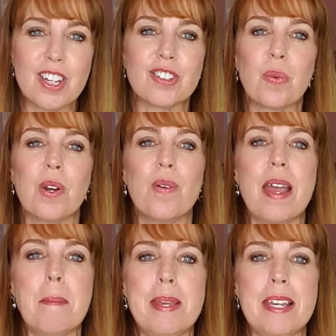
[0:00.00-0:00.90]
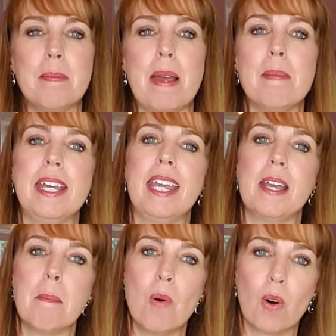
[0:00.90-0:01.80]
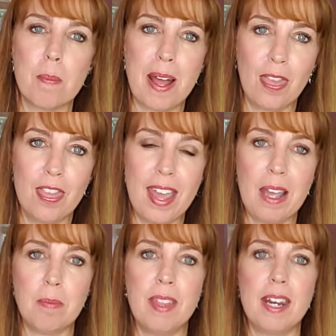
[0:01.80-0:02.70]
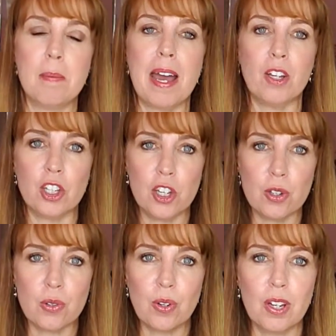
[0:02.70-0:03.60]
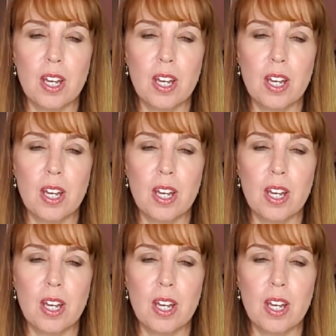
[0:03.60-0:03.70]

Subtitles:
So what do I mean by making it more about them than about you?